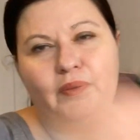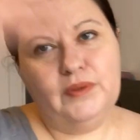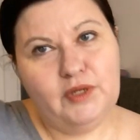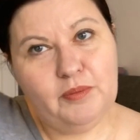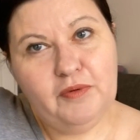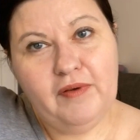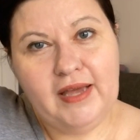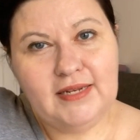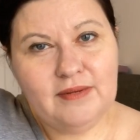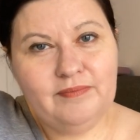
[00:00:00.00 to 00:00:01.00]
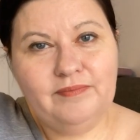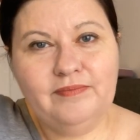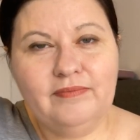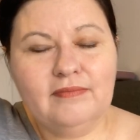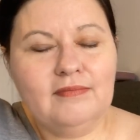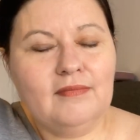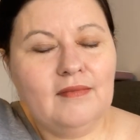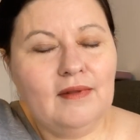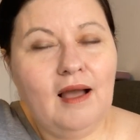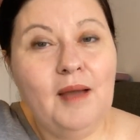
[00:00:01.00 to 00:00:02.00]
Top of head.
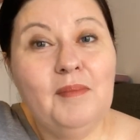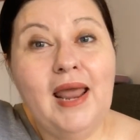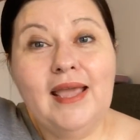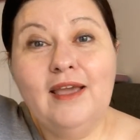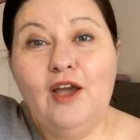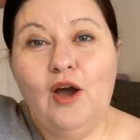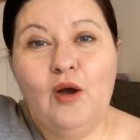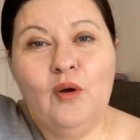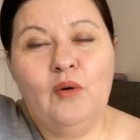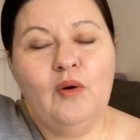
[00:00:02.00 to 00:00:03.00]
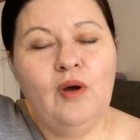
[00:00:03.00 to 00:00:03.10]
I'm letting go